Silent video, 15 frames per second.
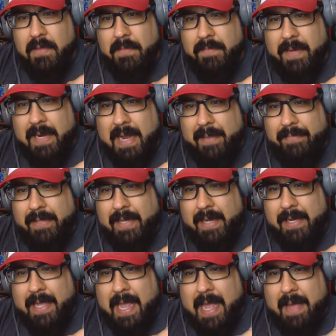But I played
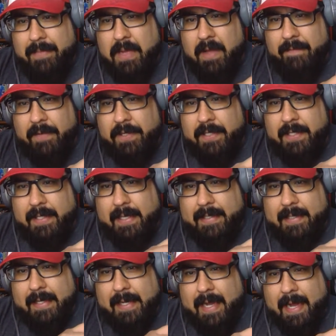Capcom versus
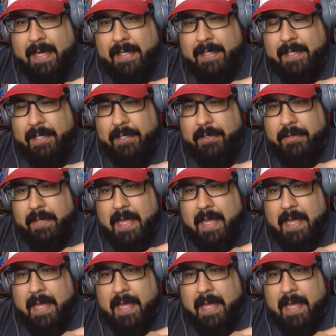SNK 2.